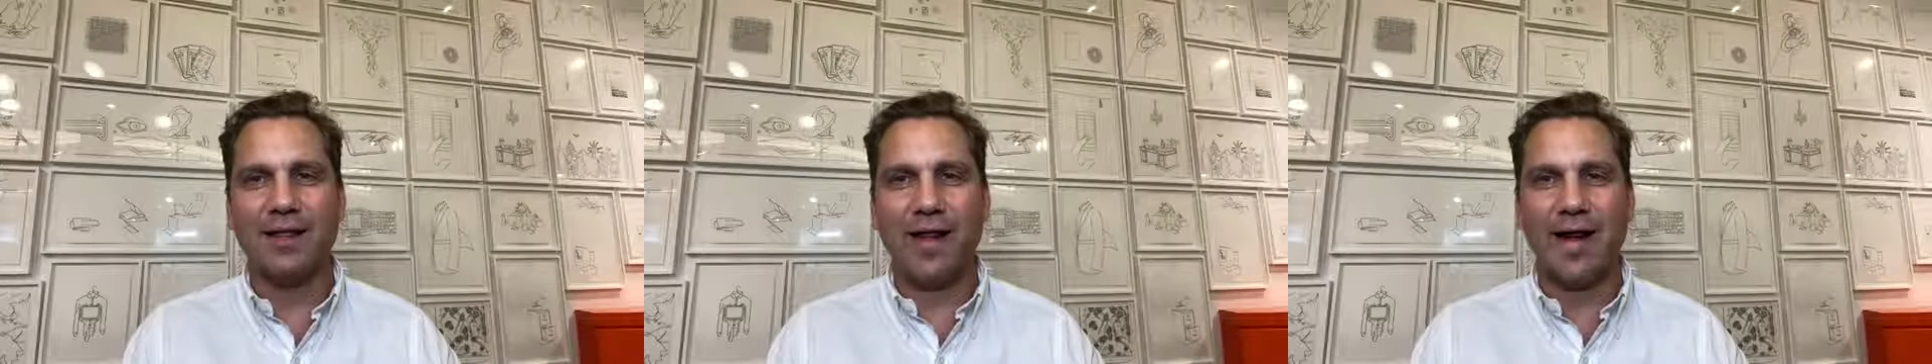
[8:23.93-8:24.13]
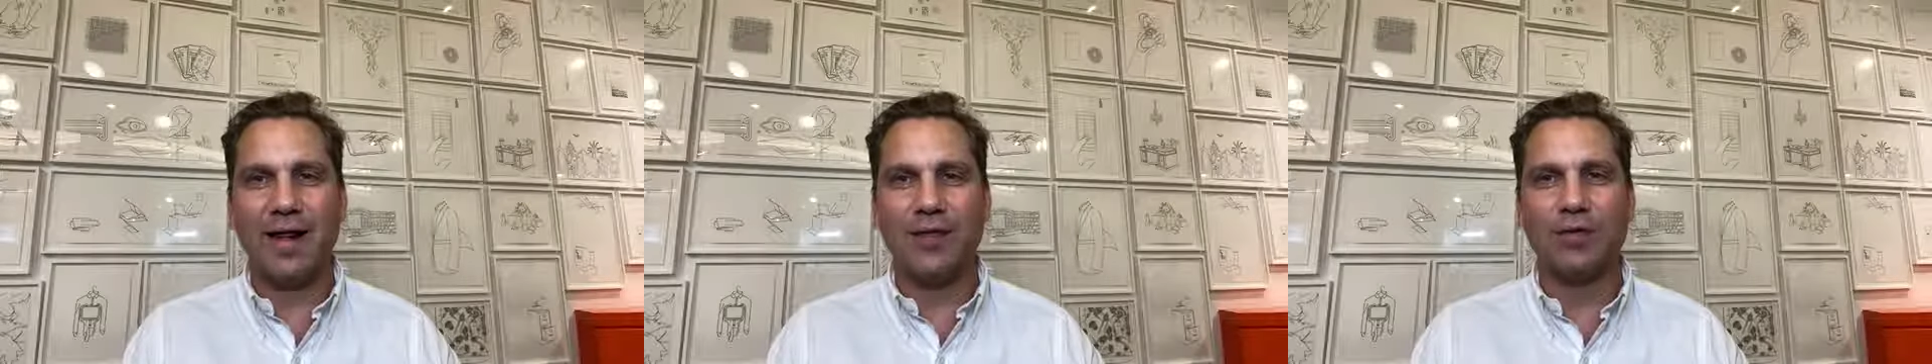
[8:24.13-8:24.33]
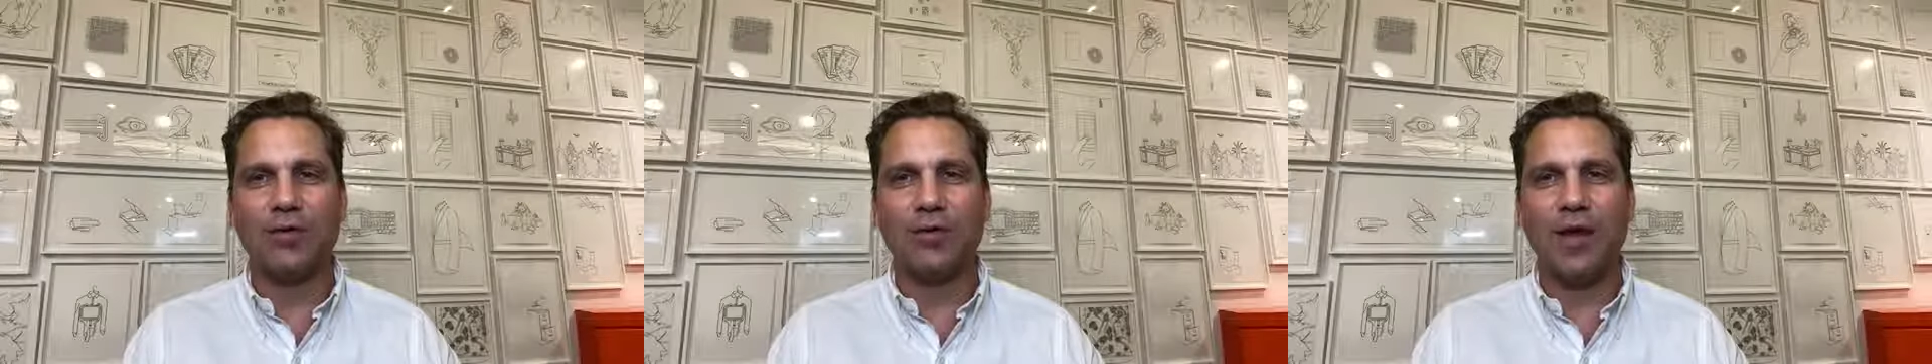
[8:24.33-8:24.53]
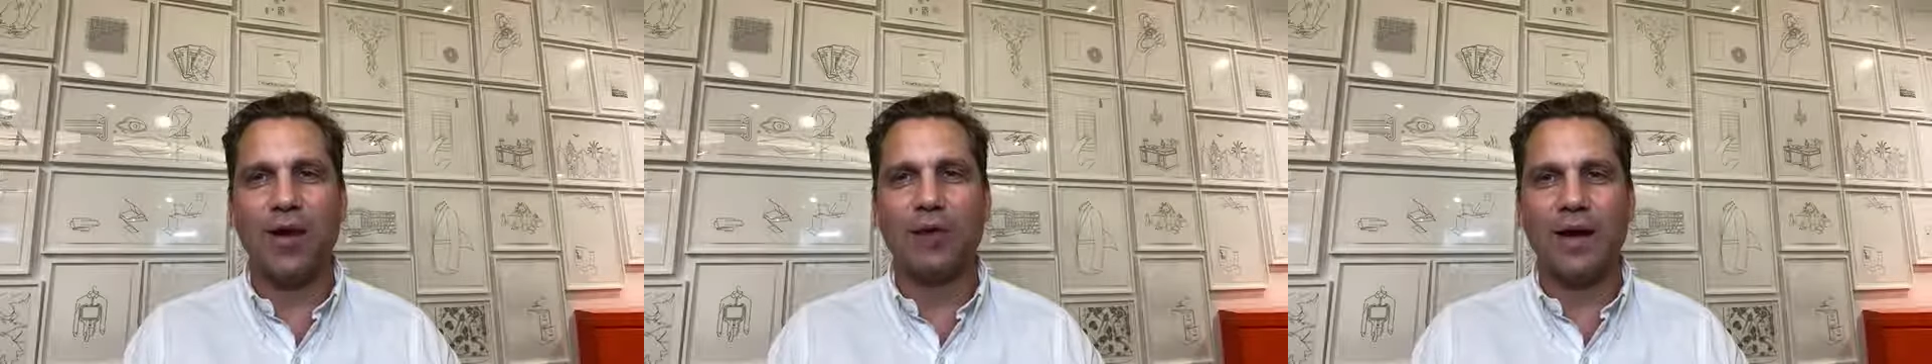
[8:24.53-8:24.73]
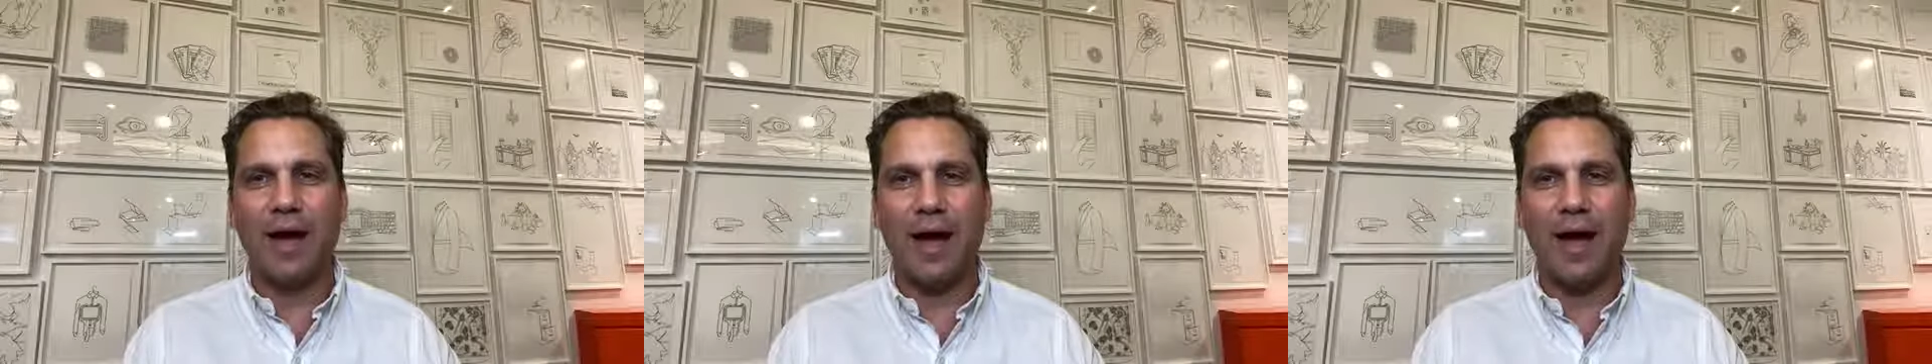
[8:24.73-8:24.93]
that you
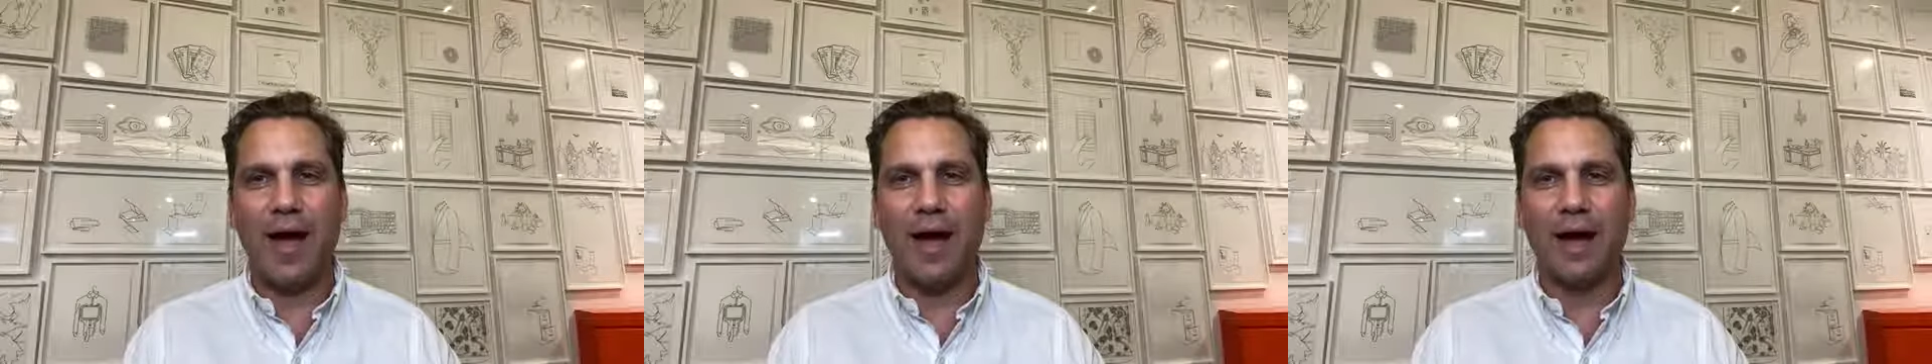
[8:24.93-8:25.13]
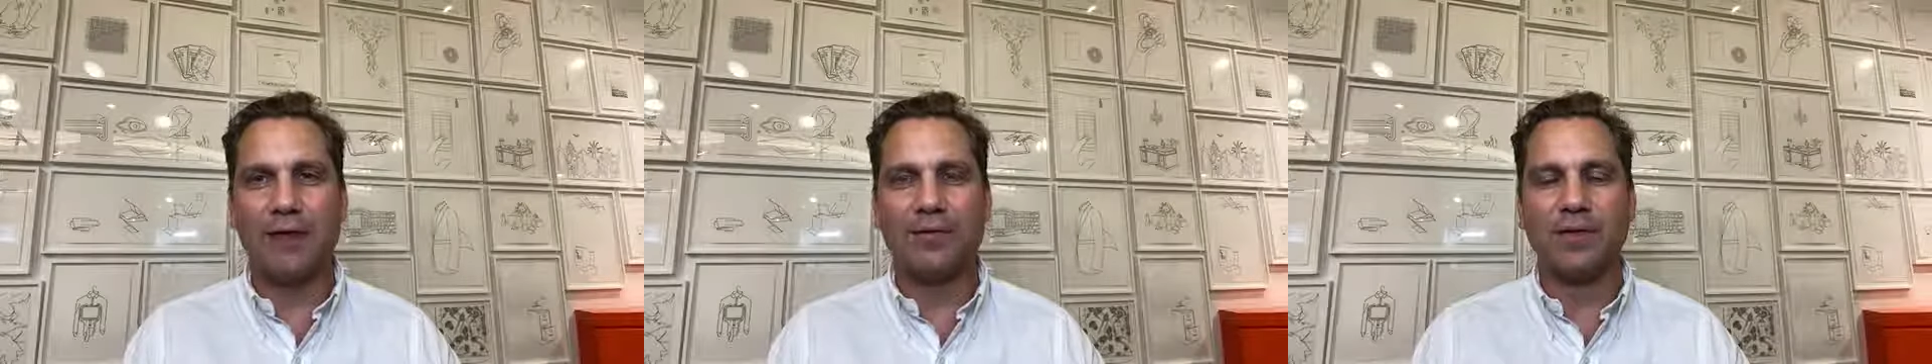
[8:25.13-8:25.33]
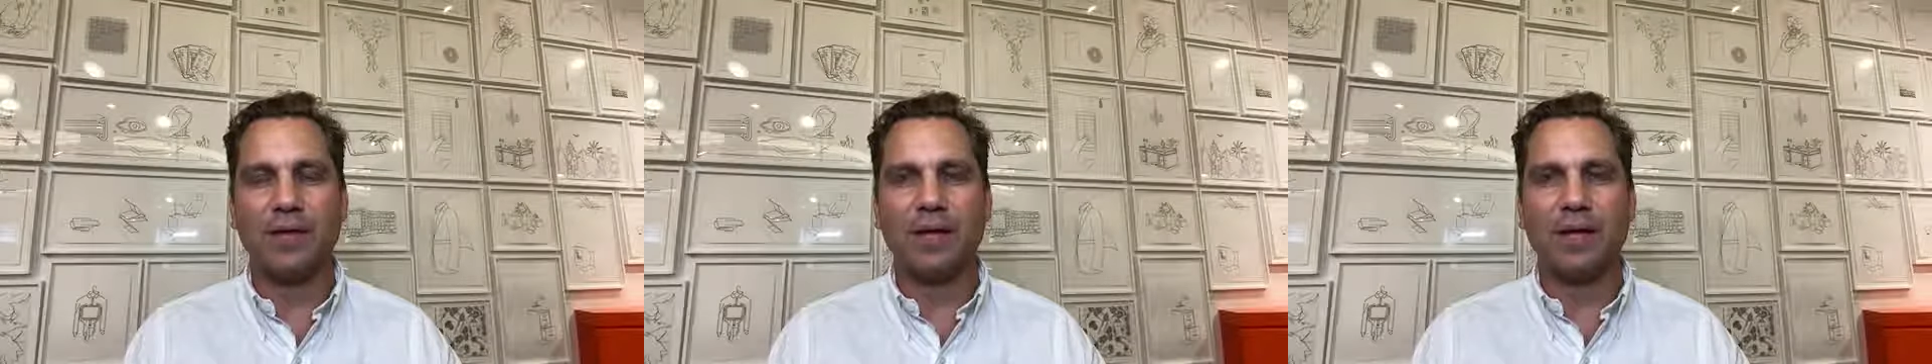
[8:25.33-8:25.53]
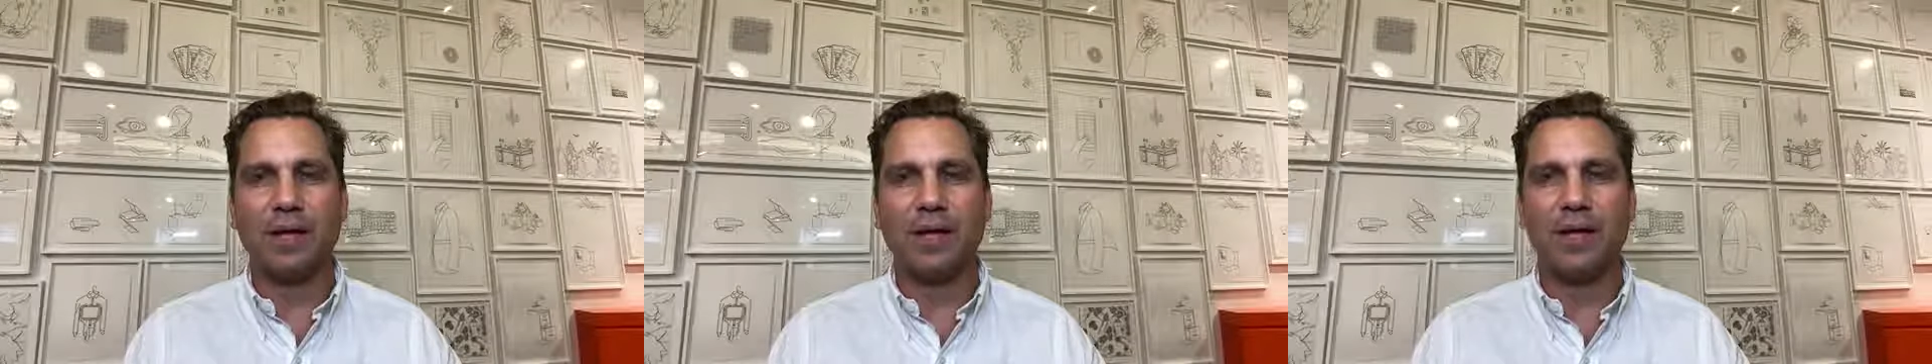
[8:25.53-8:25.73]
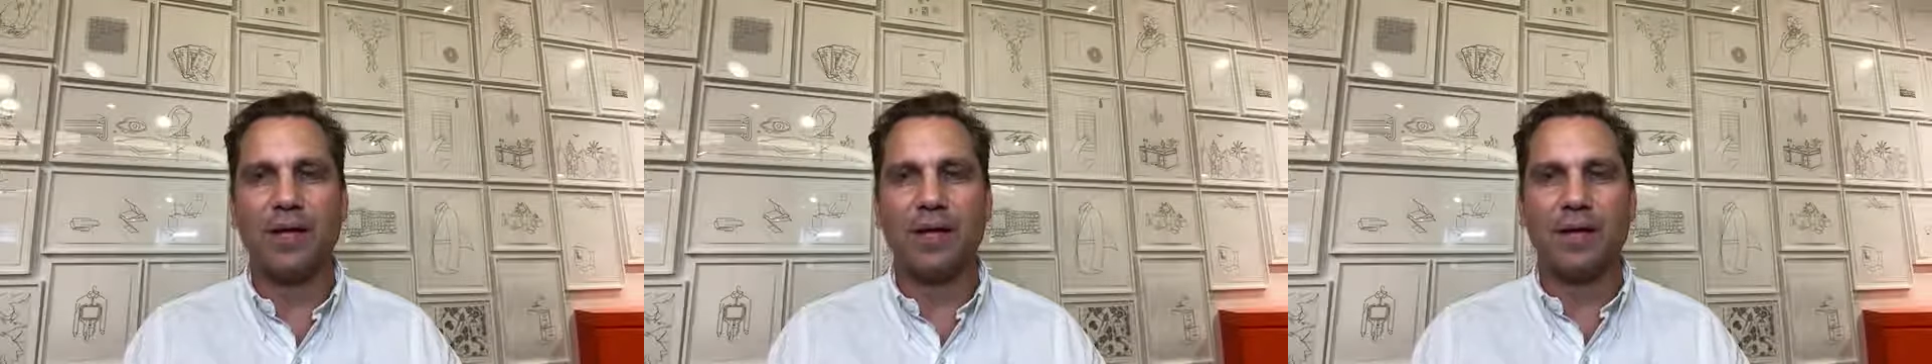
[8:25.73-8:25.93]
don't have
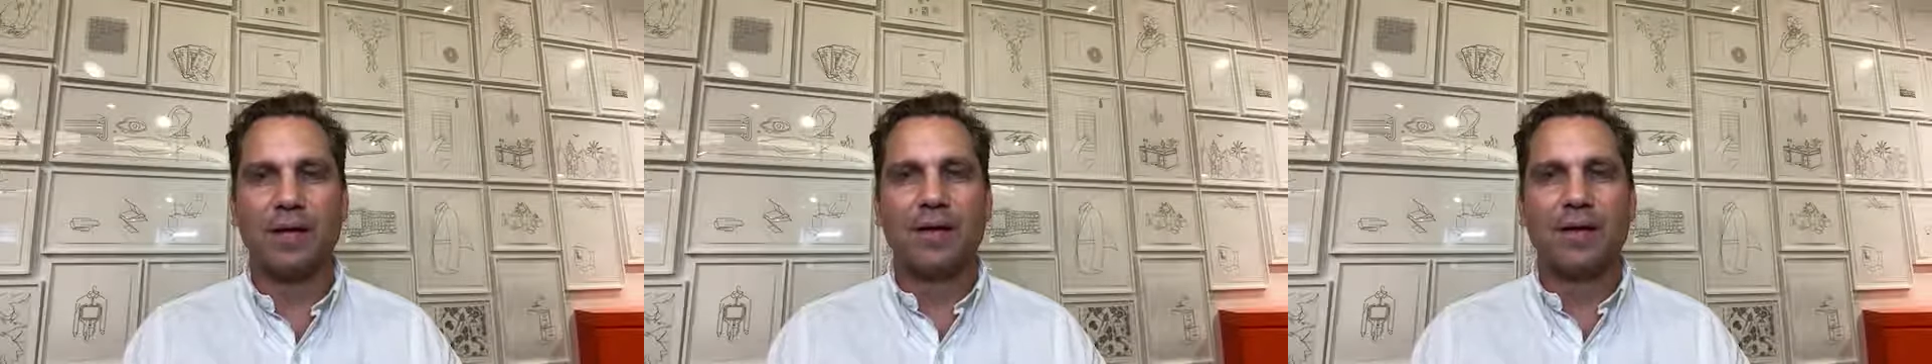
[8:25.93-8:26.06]
the